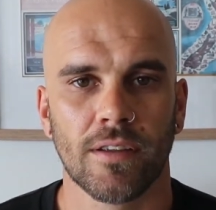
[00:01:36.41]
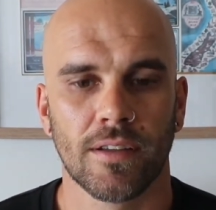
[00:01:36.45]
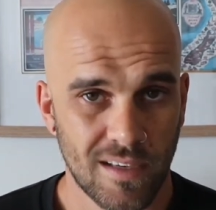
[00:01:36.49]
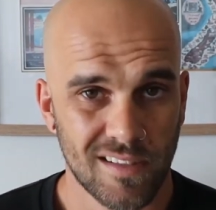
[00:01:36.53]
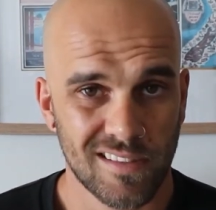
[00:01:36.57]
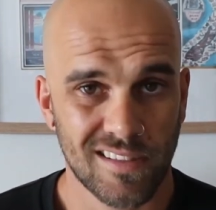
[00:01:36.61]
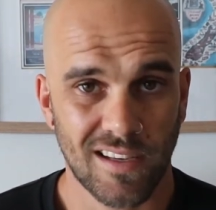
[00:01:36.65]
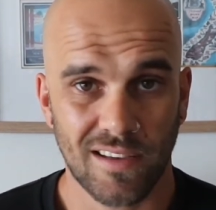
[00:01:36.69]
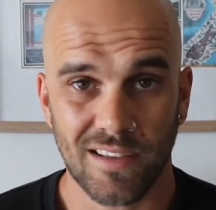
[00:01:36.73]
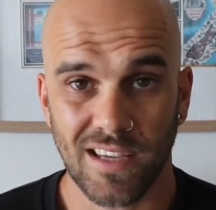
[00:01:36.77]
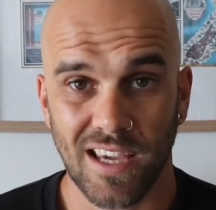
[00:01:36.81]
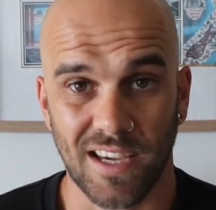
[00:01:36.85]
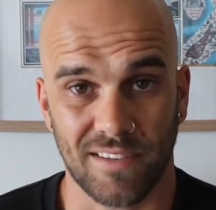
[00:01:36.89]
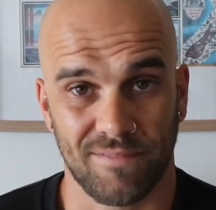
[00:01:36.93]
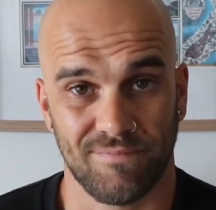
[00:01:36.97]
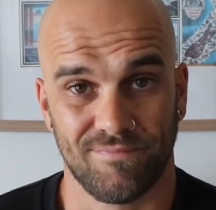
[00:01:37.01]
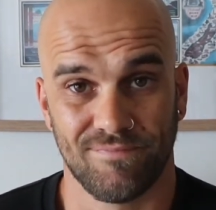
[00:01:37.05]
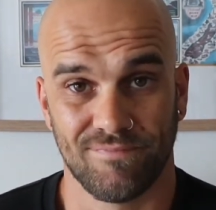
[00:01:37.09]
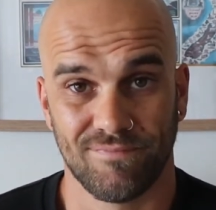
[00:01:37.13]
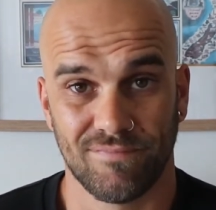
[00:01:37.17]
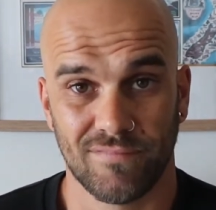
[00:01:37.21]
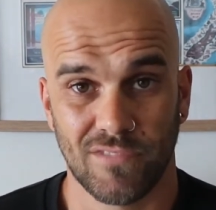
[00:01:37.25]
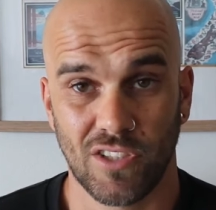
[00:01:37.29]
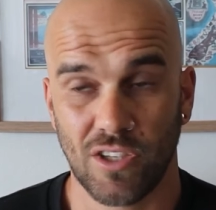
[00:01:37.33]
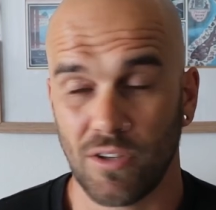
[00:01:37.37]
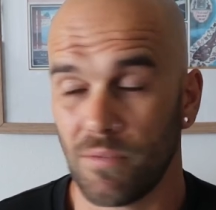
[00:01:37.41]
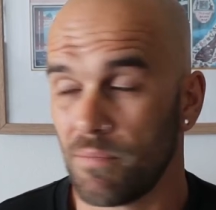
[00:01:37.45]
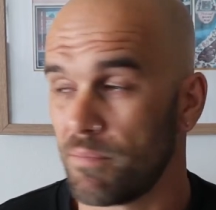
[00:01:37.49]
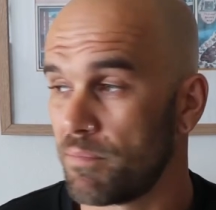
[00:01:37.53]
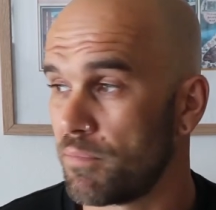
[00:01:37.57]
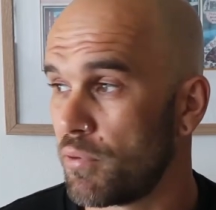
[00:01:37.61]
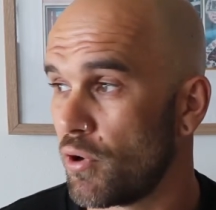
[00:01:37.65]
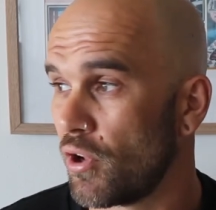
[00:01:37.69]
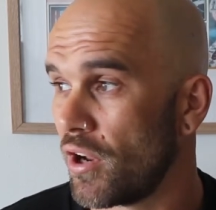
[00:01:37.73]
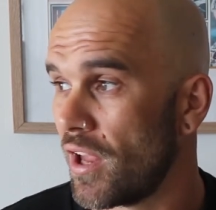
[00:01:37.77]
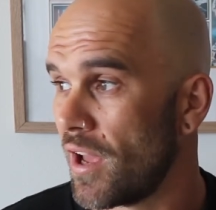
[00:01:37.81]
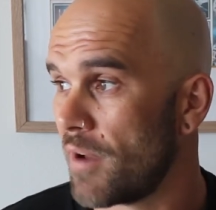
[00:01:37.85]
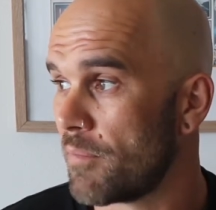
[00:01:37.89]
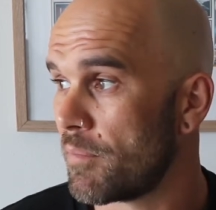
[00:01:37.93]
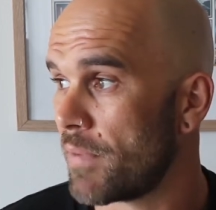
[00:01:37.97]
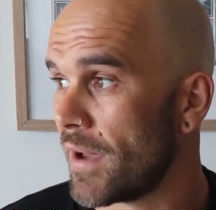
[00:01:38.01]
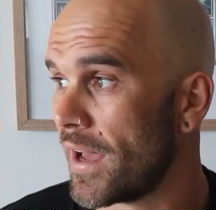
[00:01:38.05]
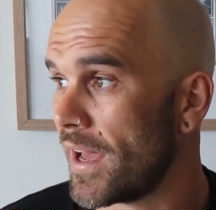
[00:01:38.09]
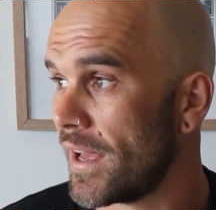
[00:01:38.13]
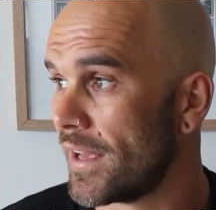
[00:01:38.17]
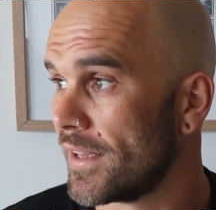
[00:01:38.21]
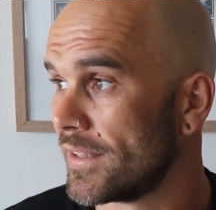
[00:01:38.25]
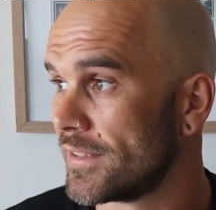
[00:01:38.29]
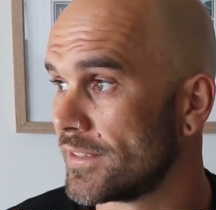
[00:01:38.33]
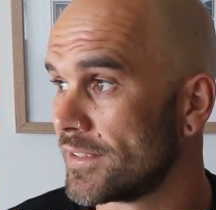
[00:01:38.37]
So yeah, look, pull-up
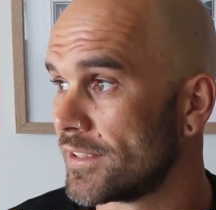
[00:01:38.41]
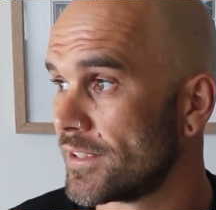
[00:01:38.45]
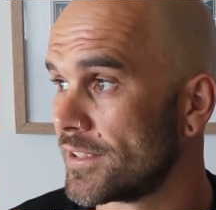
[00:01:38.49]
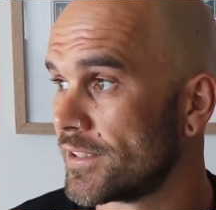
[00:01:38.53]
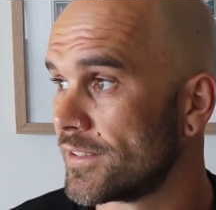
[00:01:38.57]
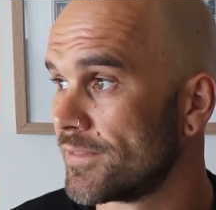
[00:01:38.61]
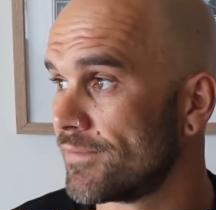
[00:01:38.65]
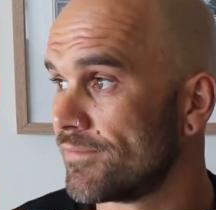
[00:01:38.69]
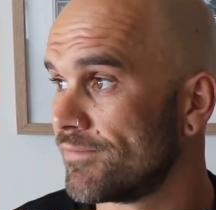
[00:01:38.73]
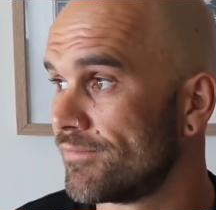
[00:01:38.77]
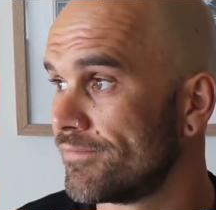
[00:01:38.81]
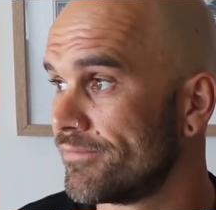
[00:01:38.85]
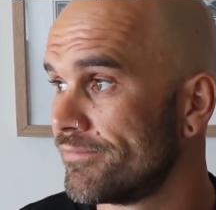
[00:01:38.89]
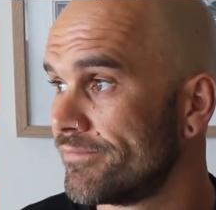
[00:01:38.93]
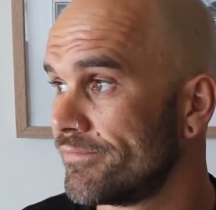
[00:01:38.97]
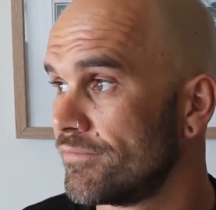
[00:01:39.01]
bars,